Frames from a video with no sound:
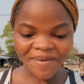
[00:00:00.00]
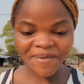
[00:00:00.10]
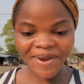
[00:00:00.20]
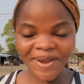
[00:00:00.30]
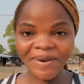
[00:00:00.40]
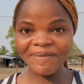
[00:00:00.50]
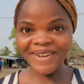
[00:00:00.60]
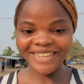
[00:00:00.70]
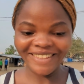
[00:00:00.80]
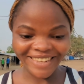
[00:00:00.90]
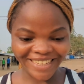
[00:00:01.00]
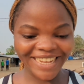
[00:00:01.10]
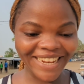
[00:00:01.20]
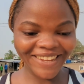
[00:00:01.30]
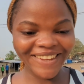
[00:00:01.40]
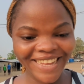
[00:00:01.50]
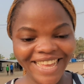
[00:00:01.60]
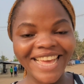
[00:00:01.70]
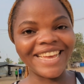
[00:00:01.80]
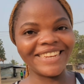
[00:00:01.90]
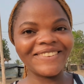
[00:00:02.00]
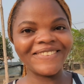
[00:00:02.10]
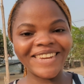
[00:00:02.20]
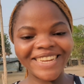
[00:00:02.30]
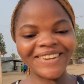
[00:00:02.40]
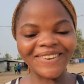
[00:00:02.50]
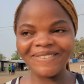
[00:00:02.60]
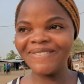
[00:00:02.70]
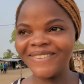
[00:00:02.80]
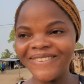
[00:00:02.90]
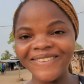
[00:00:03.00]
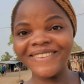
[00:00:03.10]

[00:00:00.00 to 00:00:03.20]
Welcome back to the channel and welcome to